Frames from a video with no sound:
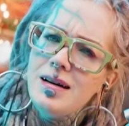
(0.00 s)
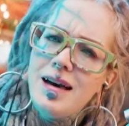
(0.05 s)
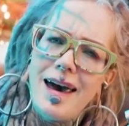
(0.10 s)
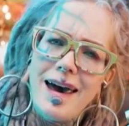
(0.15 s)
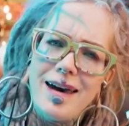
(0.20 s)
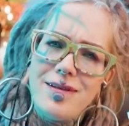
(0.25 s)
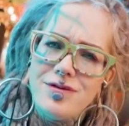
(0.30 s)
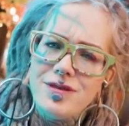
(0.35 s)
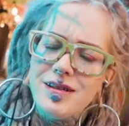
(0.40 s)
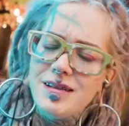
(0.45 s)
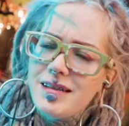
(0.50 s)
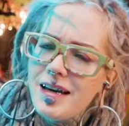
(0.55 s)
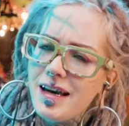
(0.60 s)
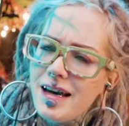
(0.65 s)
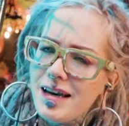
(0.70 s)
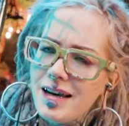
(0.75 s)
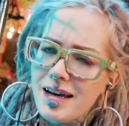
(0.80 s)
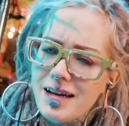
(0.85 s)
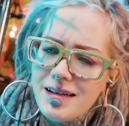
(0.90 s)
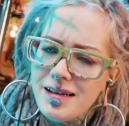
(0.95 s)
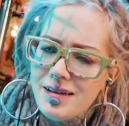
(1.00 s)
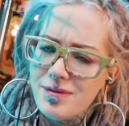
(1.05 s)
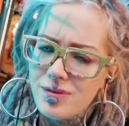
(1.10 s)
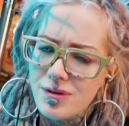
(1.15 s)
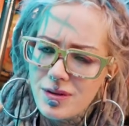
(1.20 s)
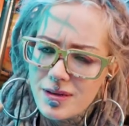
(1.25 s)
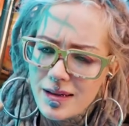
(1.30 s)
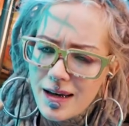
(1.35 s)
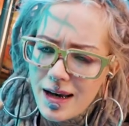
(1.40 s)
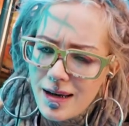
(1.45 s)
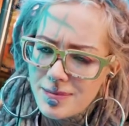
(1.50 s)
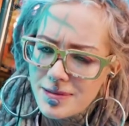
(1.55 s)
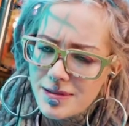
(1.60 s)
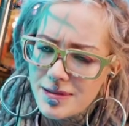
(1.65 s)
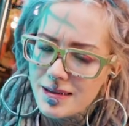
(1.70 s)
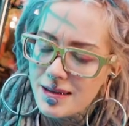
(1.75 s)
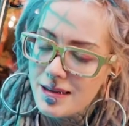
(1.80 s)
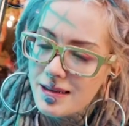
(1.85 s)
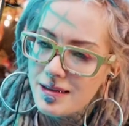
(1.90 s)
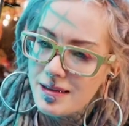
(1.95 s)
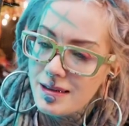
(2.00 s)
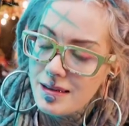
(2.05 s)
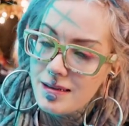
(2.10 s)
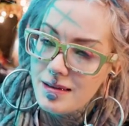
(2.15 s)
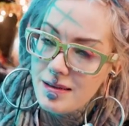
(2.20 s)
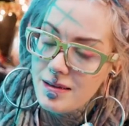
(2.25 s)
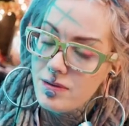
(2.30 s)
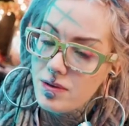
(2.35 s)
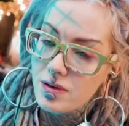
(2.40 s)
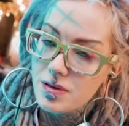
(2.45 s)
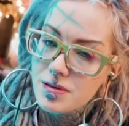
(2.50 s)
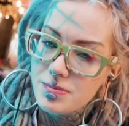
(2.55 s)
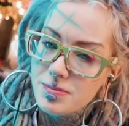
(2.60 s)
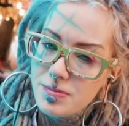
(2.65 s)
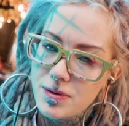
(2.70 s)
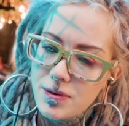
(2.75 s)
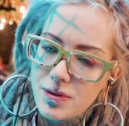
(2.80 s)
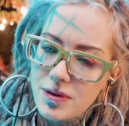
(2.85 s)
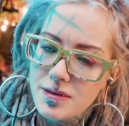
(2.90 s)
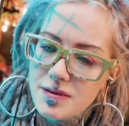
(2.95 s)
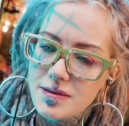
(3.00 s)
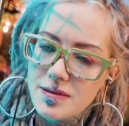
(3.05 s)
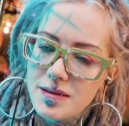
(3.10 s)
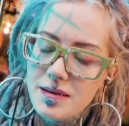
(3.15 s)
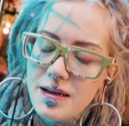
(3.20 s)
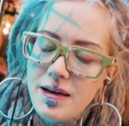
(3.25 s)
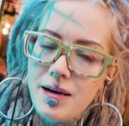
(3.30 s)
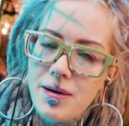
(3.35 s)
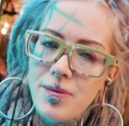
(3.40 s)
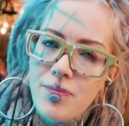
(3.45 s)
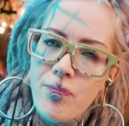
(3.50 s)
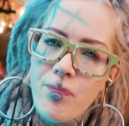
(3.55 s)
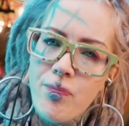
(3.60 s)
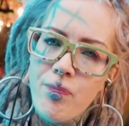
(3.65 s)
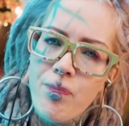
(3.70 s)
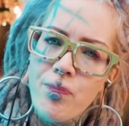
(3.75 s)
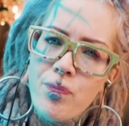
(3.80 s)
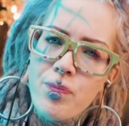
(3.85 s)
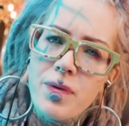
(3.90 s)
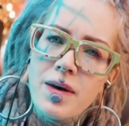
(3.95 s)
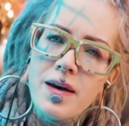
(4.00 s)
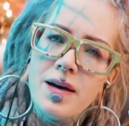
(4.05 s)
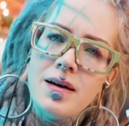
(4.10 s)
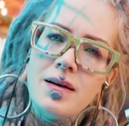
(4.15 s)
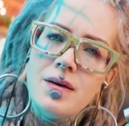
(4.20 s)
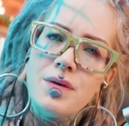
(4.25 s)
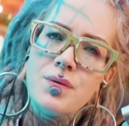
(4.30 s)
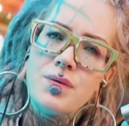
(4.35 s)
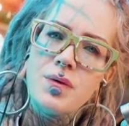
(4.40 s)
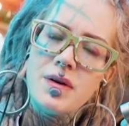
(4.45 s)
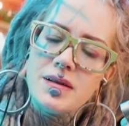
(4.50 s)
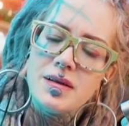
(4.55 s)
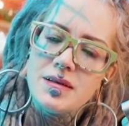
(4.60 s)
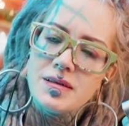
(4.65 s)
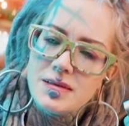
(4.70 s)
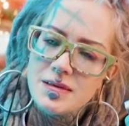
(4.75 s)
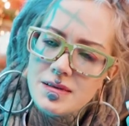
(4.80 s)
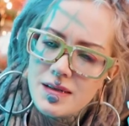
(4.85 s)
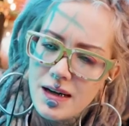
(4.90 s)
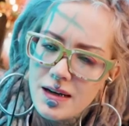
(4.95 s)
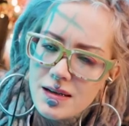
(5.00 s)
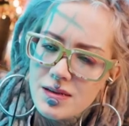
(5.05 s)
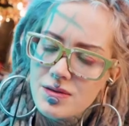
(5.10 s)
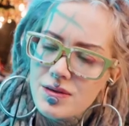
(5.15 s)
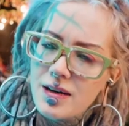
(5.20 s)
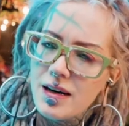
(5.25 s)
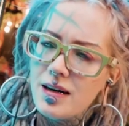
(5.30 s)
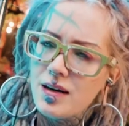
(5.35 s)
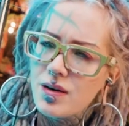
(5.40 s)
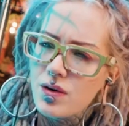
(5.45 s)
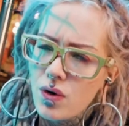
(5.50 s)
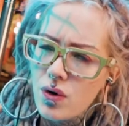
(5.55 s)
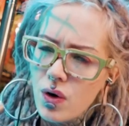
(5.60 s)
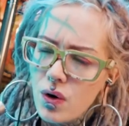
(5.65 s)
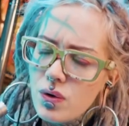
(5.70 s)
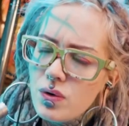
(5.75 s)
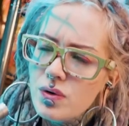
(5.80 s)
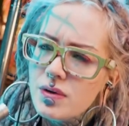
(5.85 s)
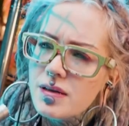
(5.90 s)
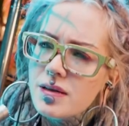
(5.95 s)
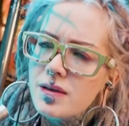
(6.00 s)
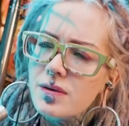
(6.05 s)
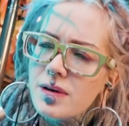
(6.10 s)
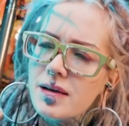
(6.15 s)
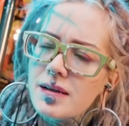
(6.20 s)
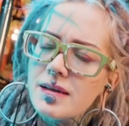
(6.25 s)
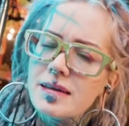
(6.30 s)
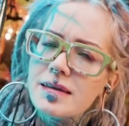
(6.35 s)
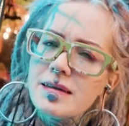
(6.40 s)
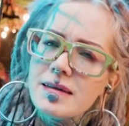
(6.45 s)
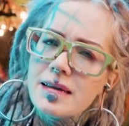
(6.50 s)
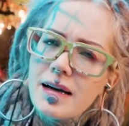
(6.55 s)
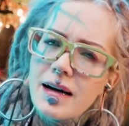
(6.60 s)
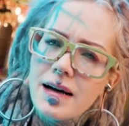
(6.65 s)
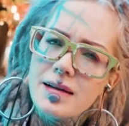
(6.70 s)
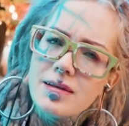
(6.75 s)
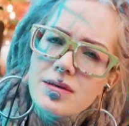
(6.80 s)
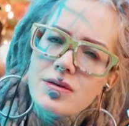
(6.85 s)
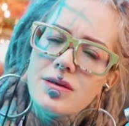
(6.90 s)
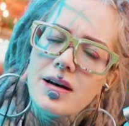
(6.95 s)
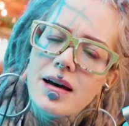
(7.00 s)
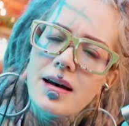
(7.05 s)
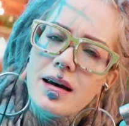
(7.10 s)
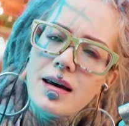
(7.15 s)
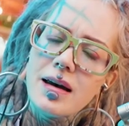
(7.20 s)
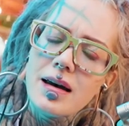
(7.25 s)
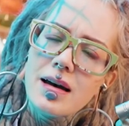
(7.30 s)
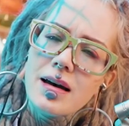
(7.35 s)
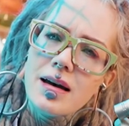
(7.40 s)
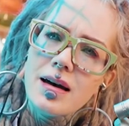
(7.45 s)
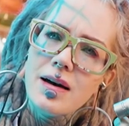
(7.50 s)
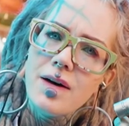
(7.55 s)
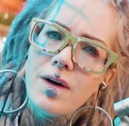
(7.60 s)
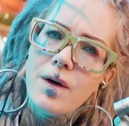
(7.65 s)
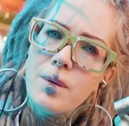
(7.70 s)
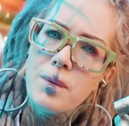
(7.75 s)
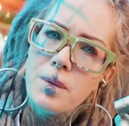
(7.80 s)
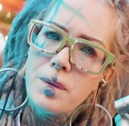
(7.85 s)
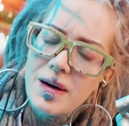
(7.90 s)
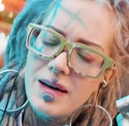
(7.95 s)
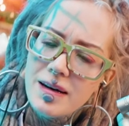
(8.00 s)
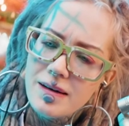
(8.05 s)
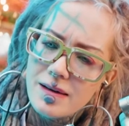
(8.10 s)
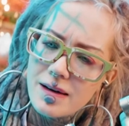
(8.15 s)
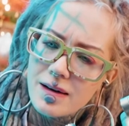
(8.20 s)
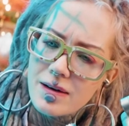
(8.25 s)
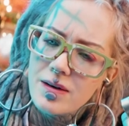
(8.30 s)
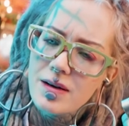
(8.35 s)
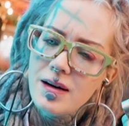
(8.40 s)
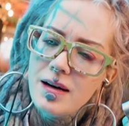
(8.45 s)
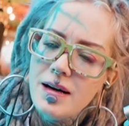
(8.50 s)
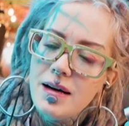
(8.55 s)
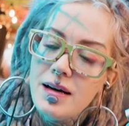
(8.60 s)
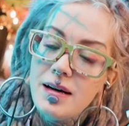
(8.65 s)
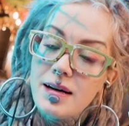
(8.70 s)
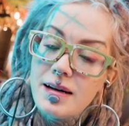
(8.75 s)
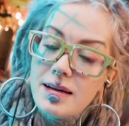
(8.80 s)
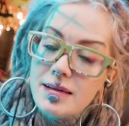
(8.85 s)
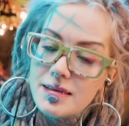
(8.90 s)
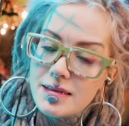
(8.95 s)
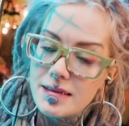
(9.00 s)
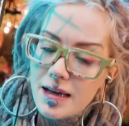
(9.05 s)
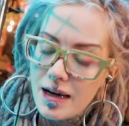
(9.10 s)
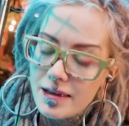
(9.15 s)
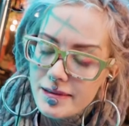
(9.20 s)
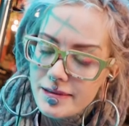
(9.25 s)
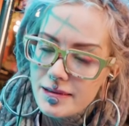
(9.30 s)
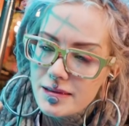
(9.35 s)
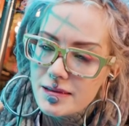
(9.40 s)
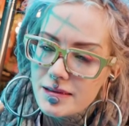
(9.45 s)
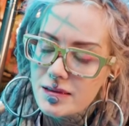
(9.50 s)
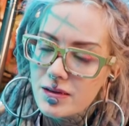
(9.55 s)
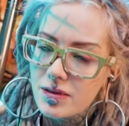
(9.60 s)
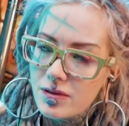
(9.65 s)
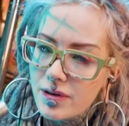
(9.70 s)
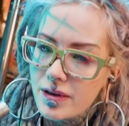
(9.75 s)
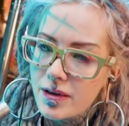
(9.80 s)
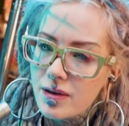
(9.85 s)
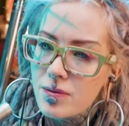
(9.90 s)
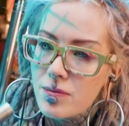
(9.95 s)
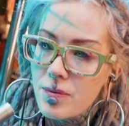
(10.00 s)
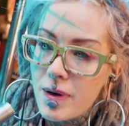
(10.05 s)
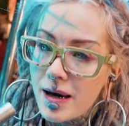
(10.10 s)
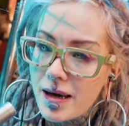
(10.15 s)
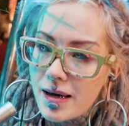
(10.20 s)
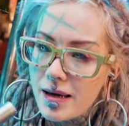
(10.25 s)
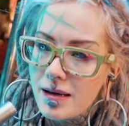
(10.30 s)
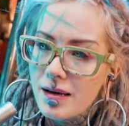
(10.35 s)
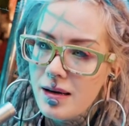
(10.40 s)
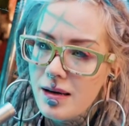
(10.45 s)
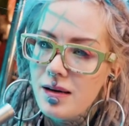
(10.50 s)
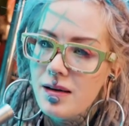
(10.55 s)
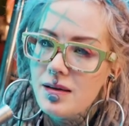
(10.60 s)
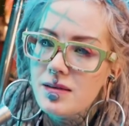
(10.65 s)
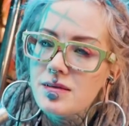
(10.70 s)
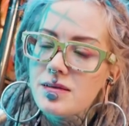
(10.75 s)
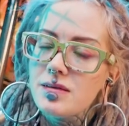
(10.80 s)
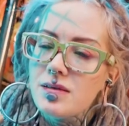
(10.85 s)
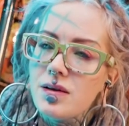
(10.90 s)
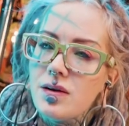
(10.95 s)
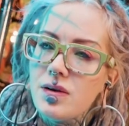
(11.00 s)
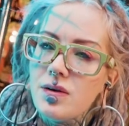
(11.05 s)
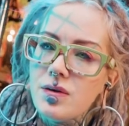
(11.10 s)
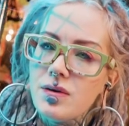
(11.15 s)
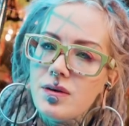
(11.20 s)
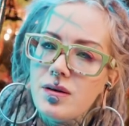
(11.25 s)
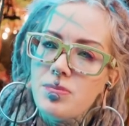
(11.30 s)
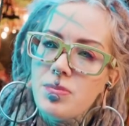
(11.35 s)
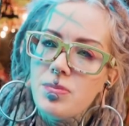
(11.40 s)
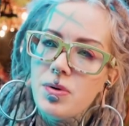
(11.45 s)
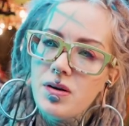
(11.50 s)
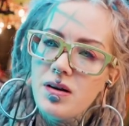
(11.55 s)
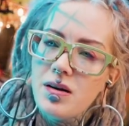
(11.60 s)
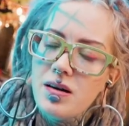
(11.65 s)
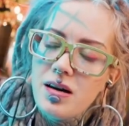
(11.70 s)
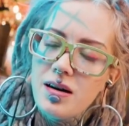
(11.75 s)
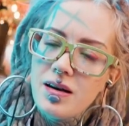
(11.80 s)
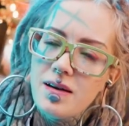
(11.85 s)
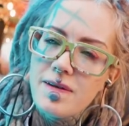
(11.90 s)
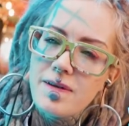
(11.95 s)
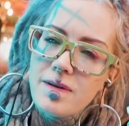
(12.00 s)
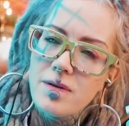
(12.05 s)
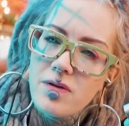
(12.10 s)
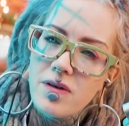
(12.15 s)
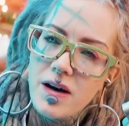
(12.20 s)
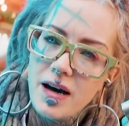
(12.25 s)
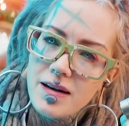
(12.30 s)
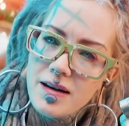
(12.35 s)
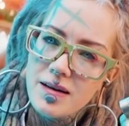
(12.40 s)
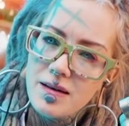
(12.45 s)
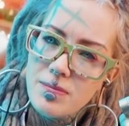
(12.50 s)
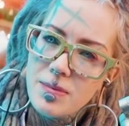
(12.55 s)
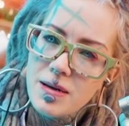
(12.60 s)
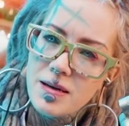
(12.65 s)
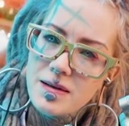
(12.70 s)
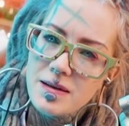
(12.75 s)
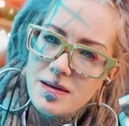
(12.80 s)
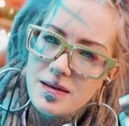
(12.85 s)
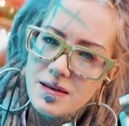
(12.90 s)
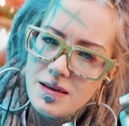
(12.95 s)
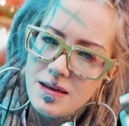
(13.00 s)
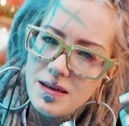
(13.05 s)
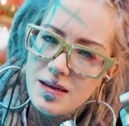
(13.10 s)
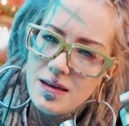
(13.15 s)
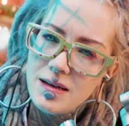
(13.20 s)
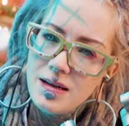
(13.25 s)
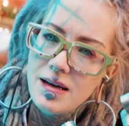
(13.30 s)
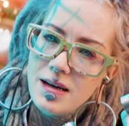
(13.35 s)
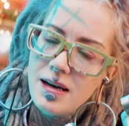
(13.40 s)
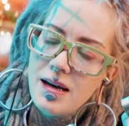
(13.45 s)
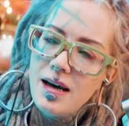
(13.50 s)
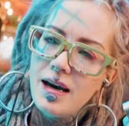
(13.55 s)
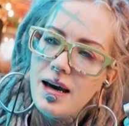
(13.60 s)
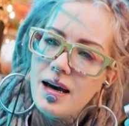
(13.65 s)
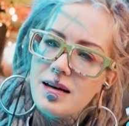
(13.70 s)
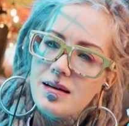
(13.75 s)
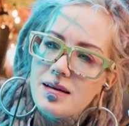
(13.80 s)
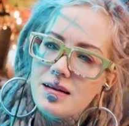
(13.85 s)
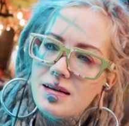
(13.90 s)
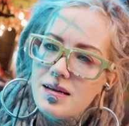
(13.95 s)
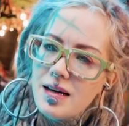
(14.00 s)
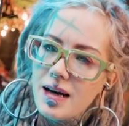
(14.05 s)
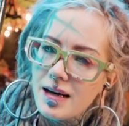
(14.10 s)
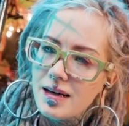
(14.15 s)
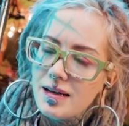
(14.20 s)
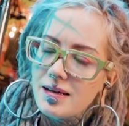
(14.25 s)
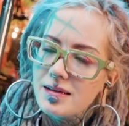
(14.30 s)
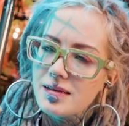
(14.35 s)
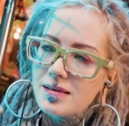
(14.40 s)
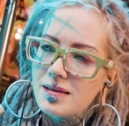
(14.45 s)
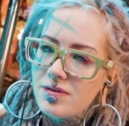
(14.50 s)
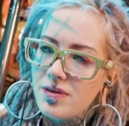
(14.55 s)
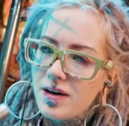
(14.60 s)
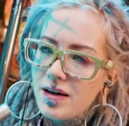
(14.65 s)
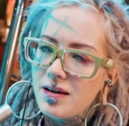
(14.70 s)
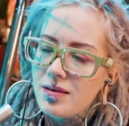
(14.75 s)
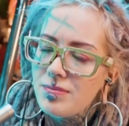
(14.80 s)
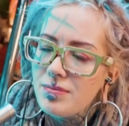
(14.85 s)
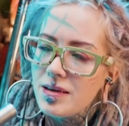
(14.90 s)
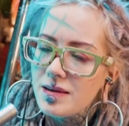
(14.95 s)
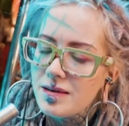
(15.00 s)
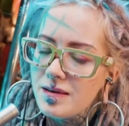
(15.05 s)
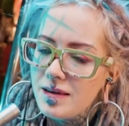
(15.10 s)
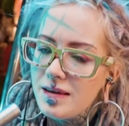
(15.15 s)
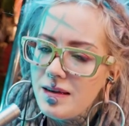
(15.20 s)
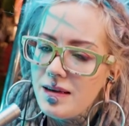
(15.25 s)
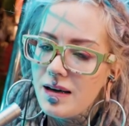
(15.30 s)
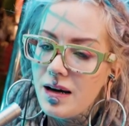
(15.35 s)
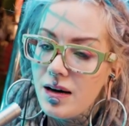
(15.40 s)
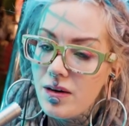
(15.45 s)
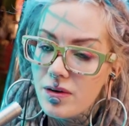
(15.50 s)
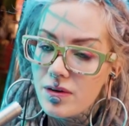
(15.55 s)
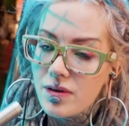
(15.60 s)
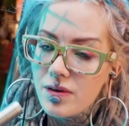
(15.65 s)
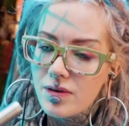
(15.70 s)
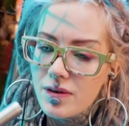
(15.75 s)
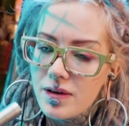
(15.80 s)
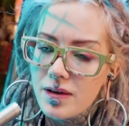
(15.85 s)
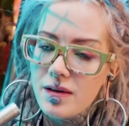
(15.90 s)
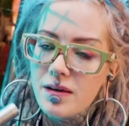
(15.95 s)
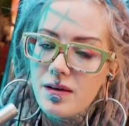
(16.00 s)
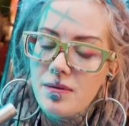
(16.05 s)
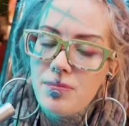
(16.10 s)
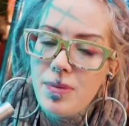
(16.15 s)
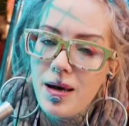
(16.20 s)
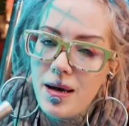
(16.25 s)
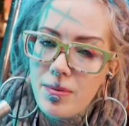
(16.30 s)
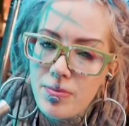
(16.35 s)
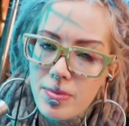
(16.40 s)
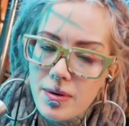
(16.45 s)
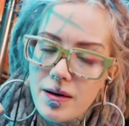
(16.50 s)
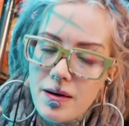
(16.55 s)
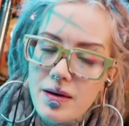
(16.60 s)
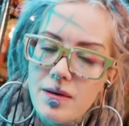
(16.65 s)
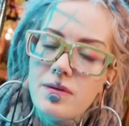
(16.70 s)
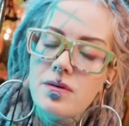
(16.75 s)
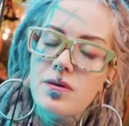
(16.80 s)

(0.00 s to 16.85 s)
Every day I eat one capsicum. And it was because when it started getting cold here, when it started getting winter, the sun is going away. So the body needs vitamin C, and it takes the vitamin C out of the pepper